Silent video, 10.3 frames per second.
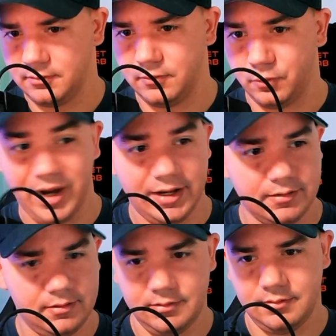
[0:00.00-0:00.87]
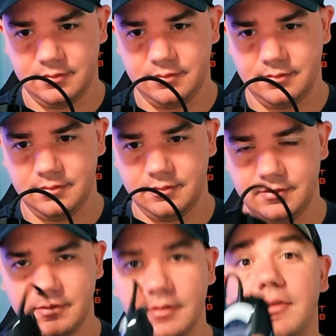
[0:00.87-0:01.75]
Wait,
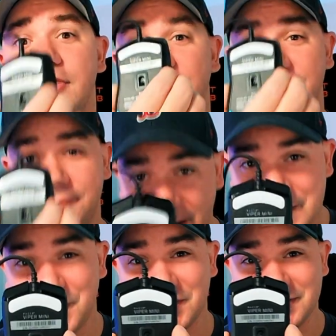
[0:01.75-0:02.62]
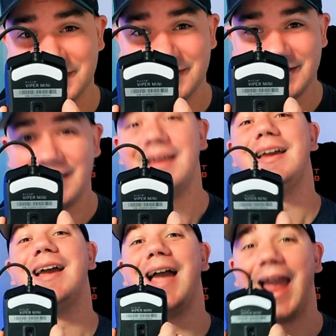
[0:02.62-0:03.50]
the Viper
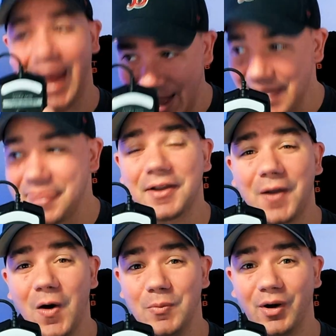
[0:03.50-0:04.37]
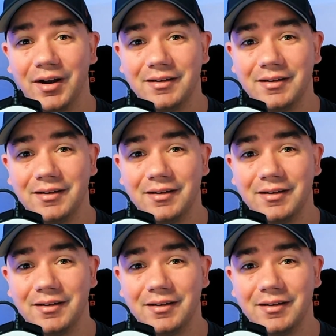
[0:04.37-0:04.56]
and the Cobra.